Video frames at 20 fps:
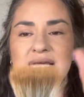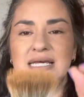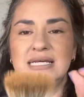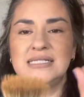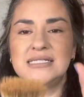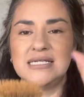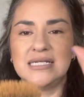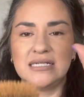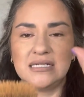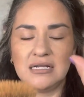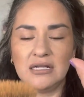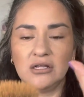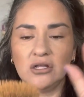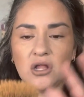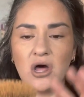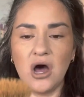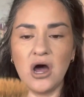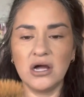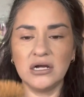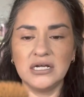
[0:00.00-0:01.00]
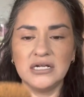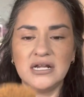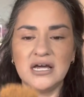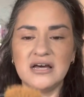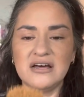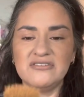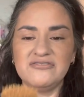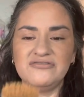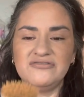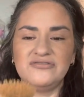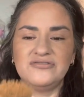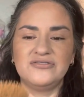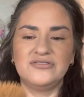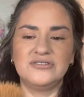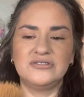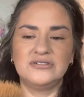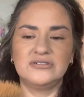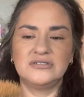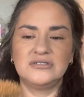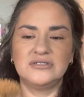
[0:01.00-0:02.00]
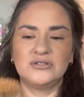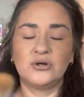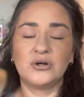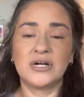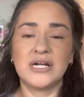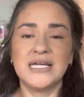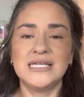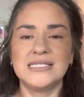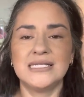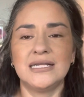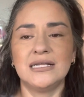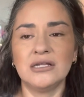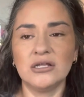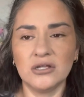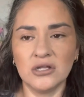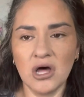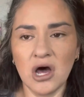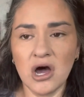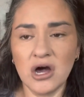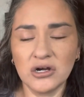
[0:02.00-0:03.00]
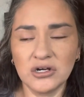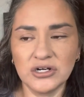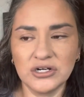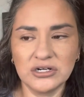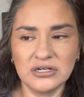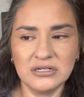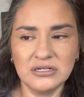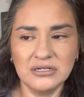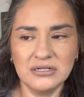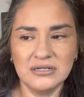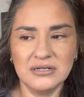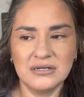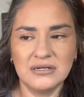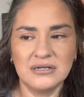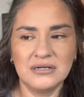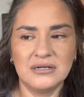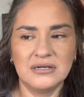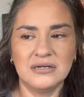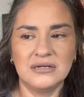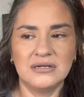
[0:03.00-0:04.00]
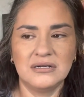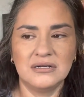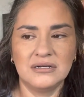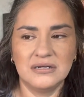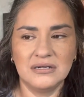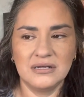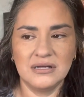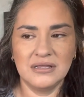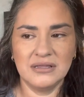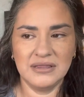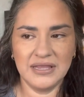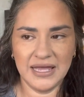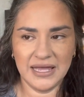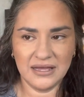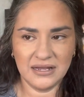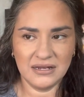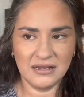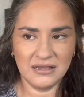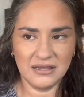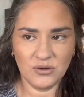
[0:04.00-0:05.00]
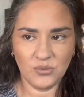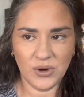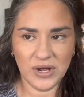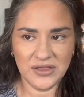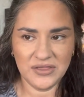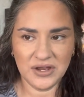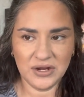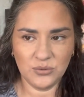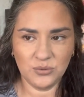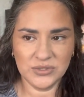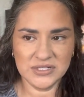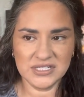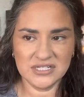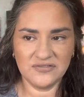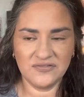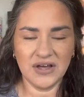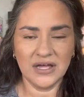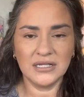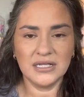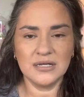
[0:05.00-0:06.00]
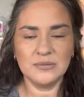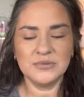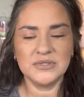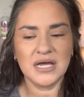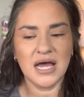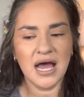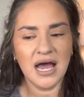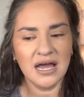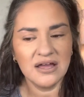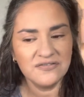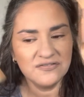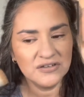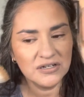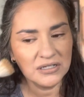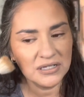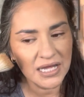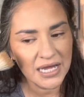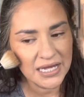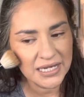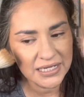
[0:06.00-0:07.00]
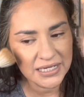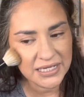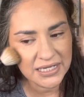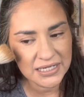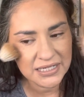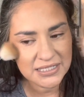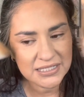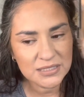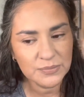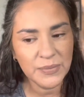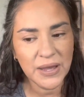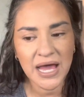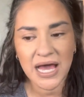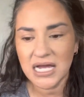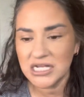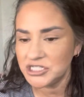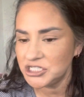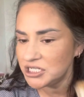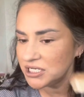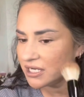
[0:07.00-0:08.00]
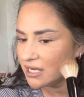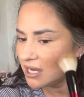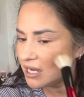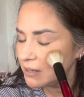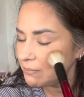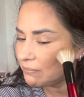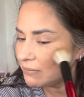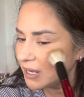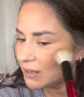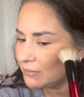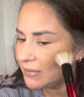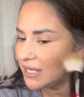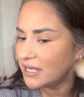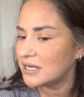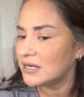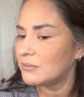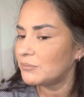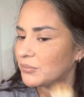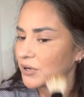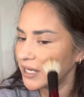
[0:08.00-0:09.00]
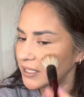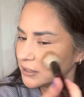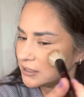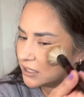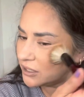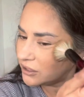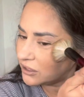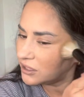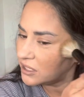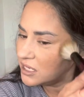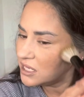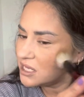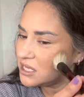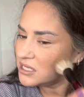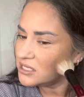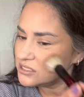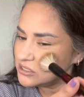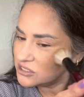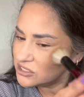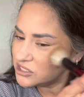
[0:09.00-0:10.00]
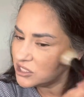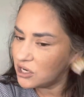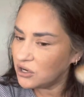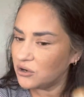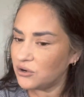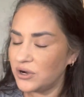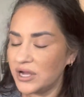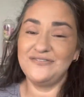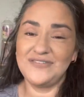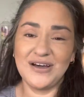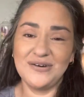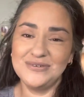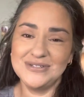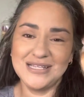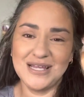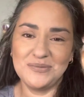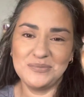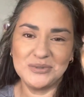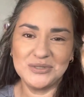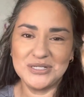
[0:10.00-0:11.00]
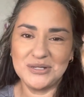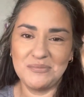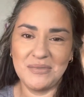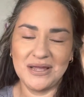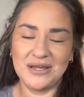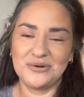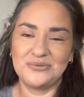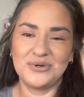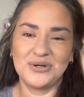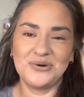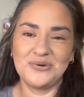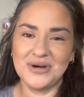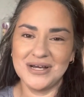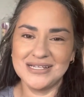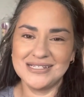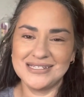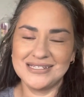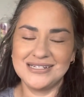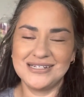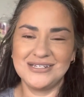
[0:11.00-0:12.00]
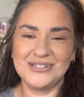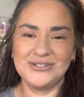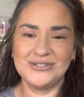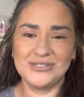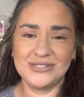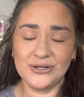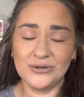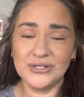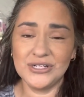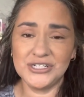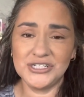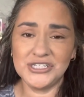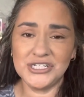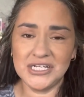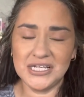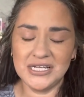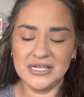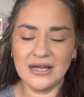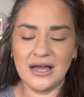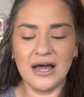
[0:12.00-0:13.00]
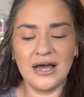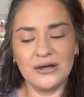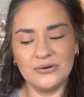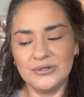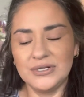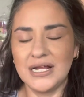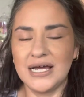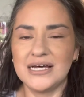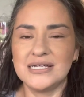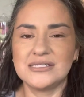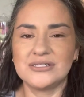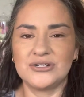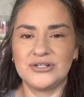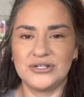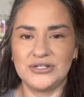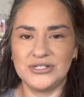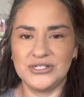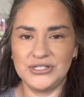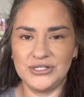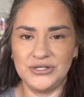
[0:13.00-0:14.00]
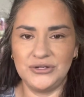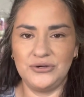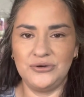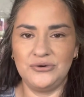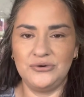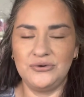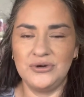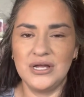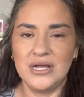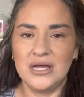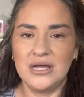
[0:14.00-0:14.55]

isn't long enough or isn't longer than the way that it was developed, I feel like it is patching up my makeup right there. So if I was able to make a request to Sonia G, I would ask her to